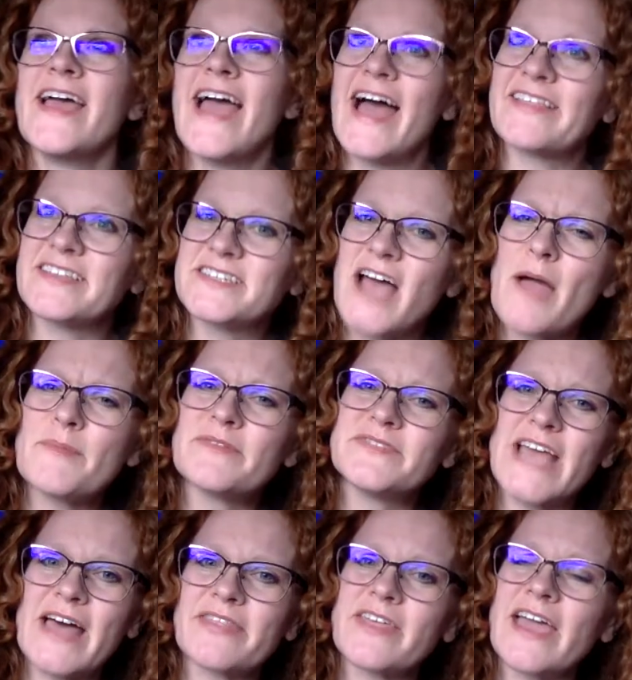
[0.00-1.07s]
at the time of
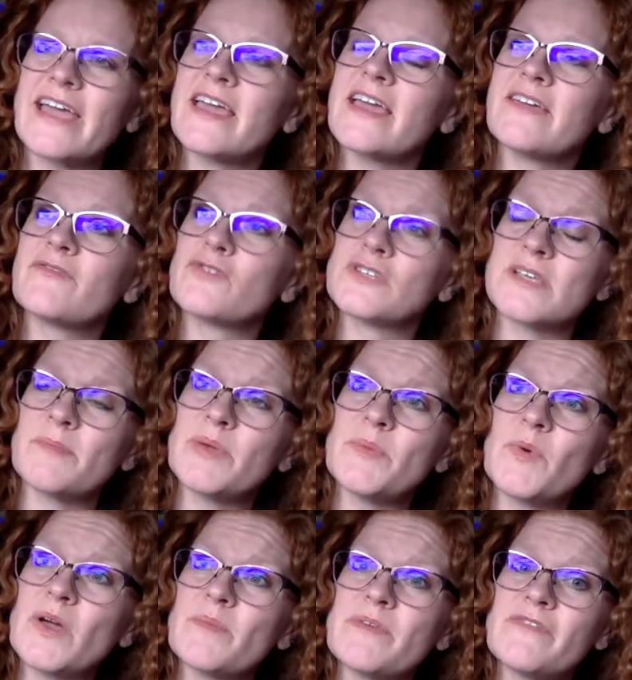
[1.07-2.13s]
death, it, it, for some
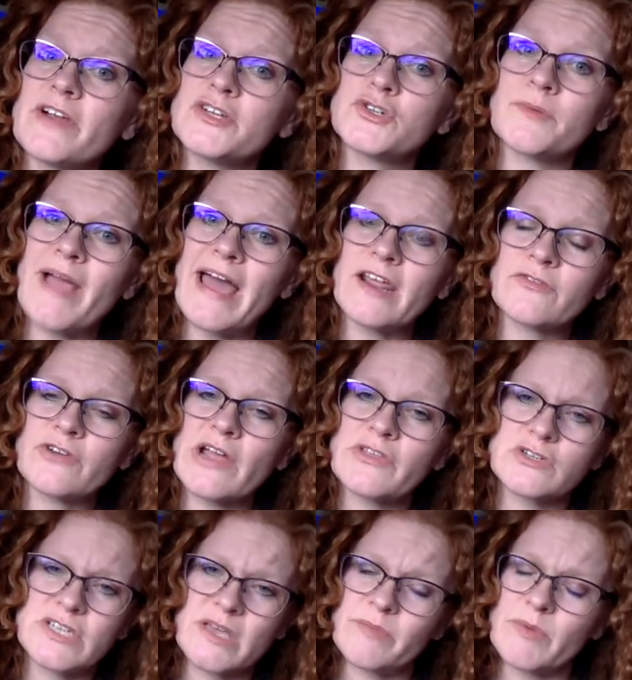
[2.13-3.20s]
people can be very traumatic. For
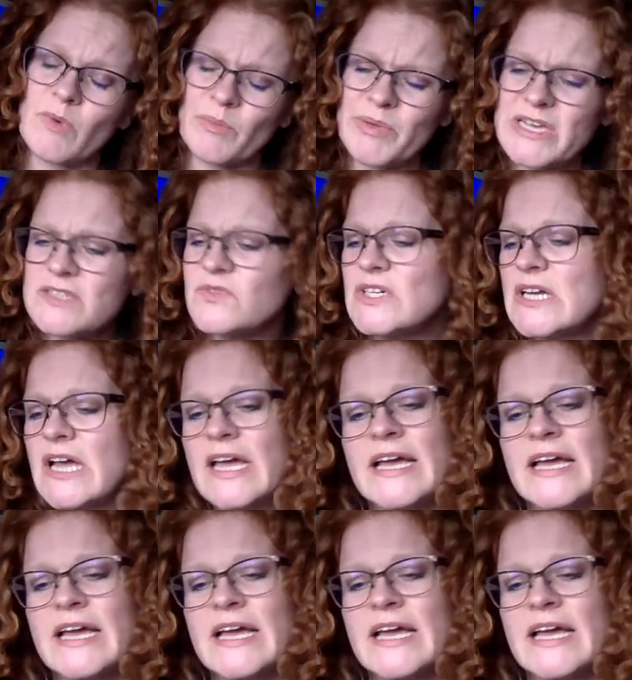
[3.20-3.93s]
others, it can be more peaceful.